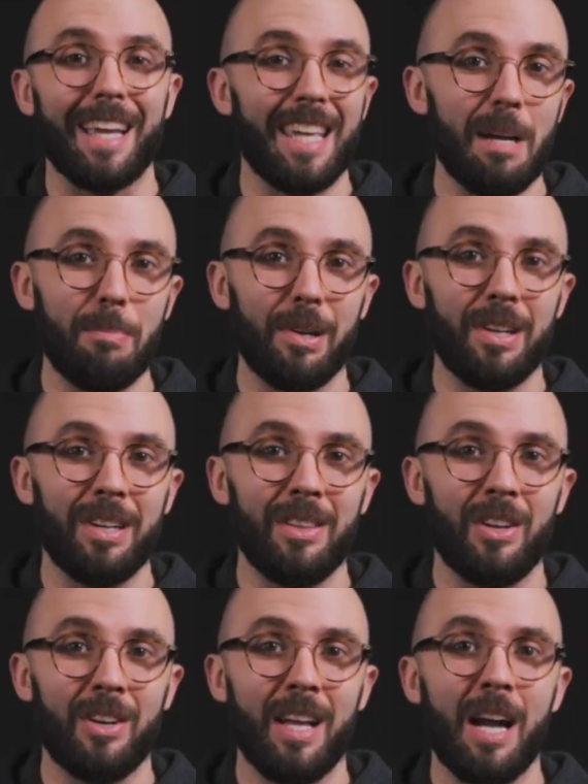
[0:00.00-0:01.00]
can't put it in
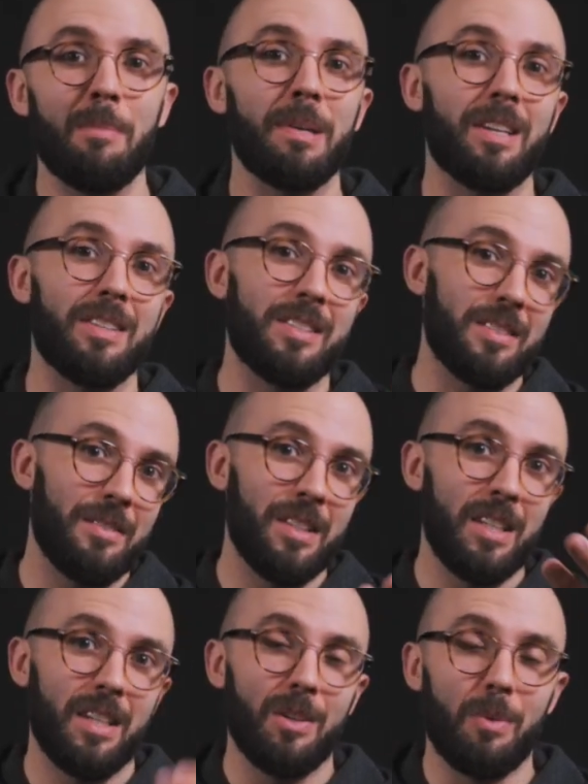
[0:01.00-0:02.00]
there now because,
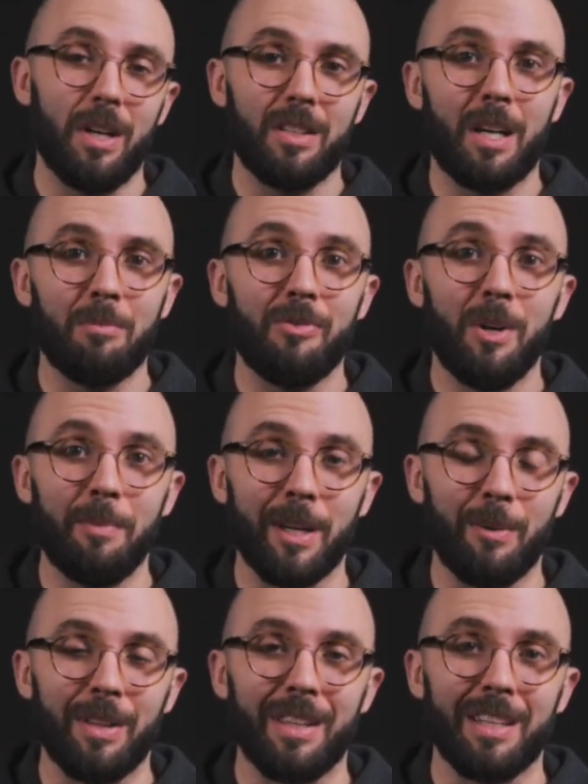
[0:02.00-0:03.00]
well, I'm filming
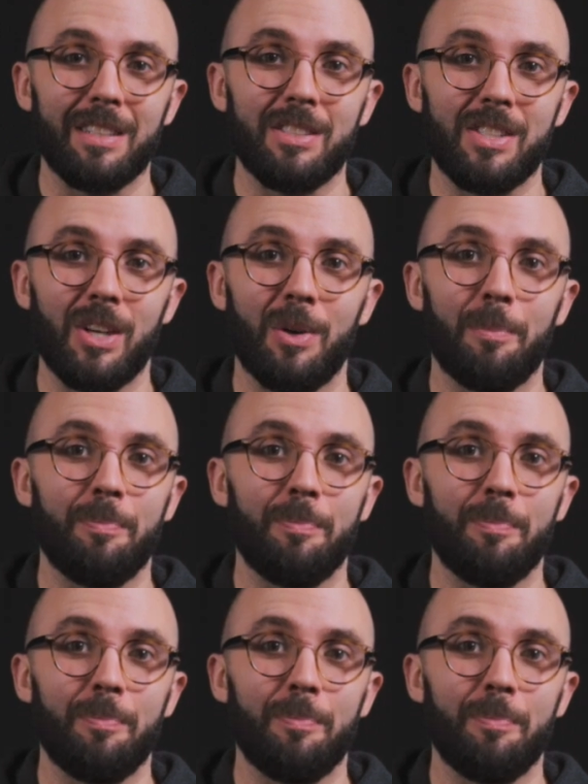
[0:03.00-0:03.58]
with it, so